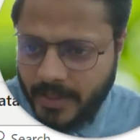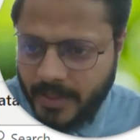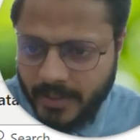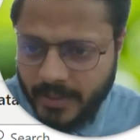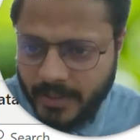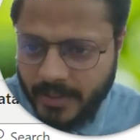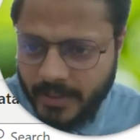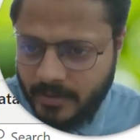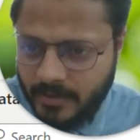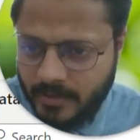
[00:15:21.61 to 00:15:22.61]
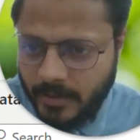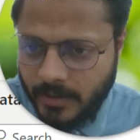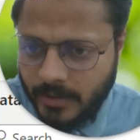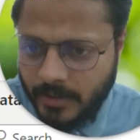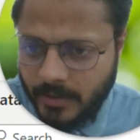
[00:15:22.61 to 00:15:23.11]
all these things,
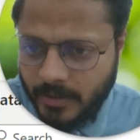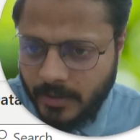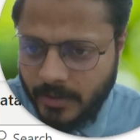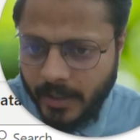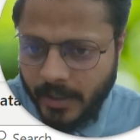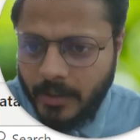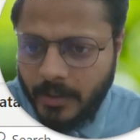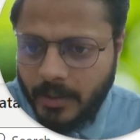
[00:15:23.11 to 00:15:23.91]
right?